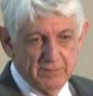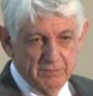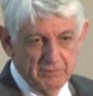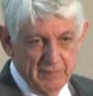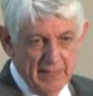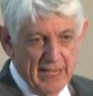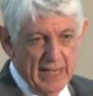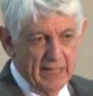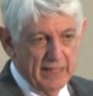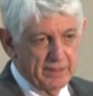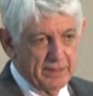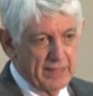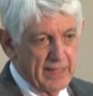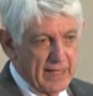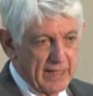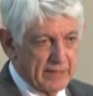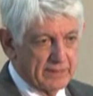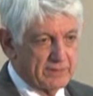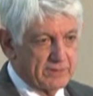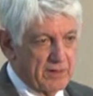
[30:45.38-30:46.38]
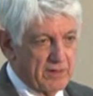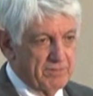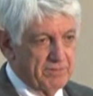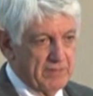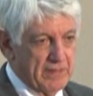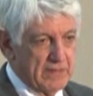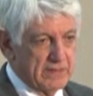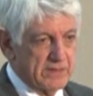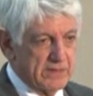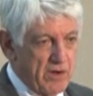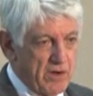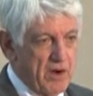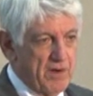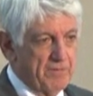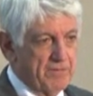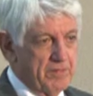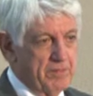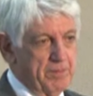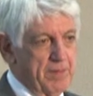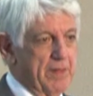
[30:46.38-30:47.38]
Al and I start feeling sorry
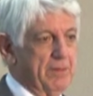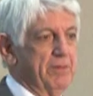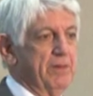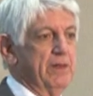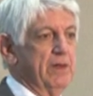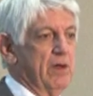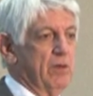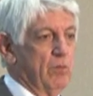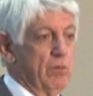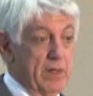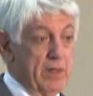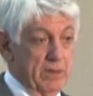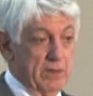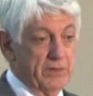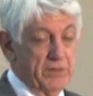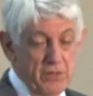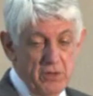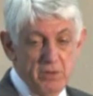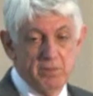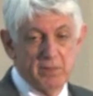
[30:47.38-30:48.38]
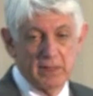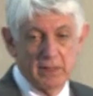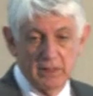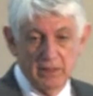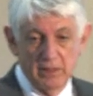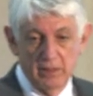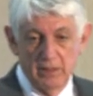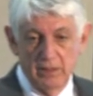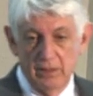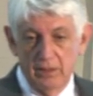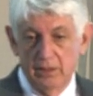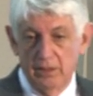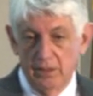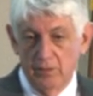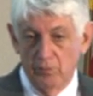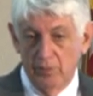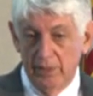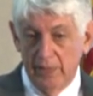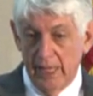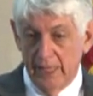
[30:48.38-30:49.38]
for people. You know, we're human, and
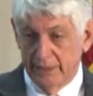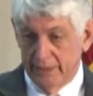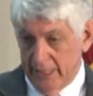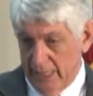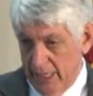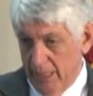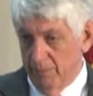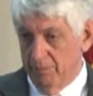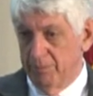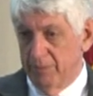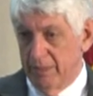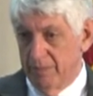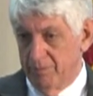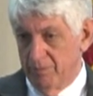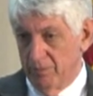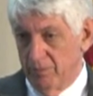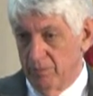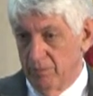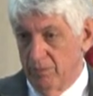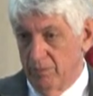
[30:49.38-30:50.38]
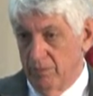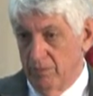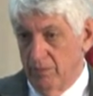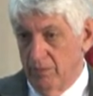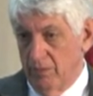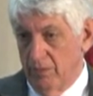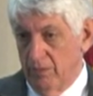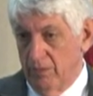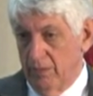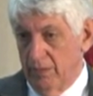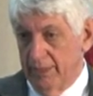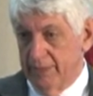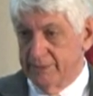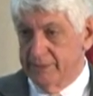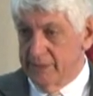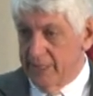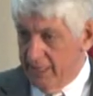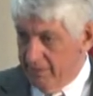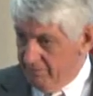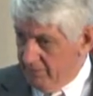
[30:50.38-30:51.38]
we like to help people. And
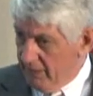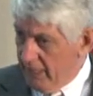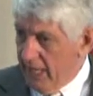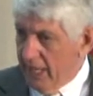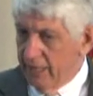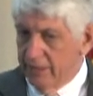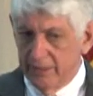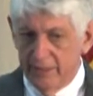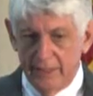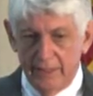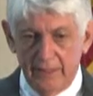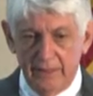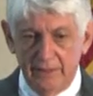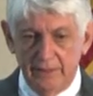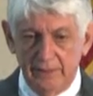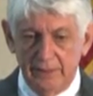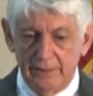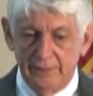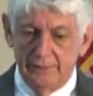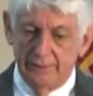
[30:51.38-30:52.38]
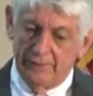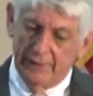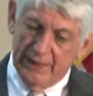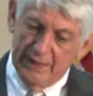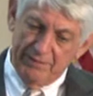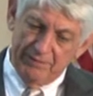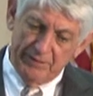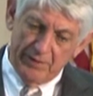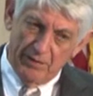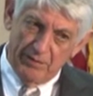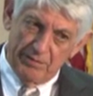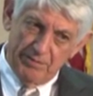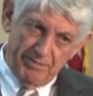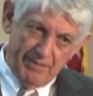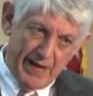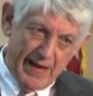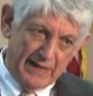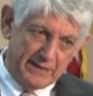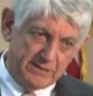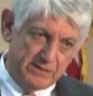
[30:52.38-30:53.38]
every now and then, even though the
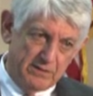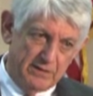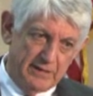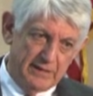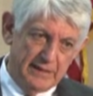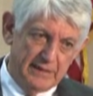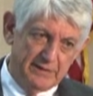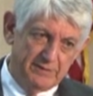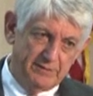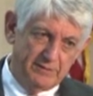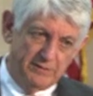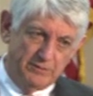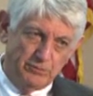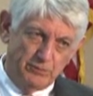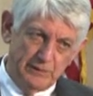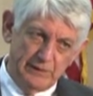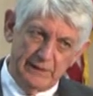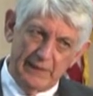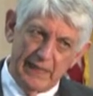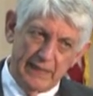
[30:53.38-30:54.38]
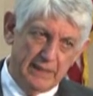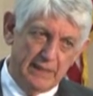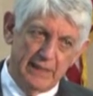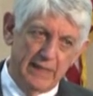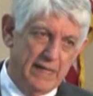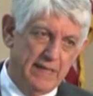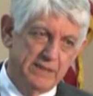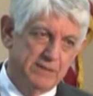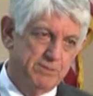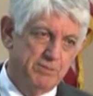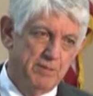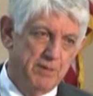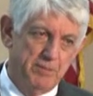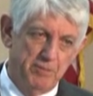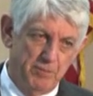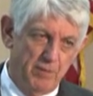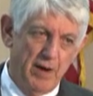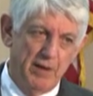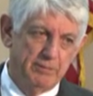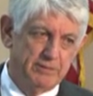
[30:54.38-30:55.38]
facts are against us, we take a case we
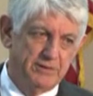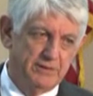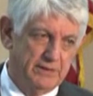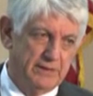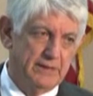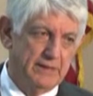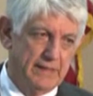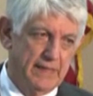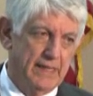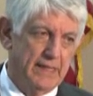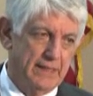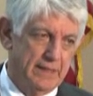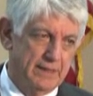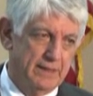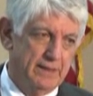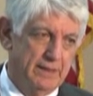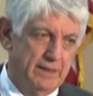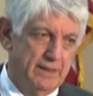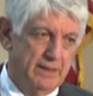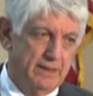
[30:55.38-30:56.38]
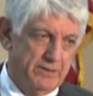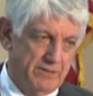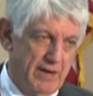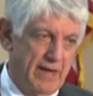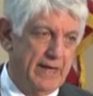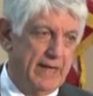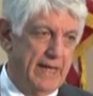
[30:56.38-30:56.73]
probably shouldn't take, trying to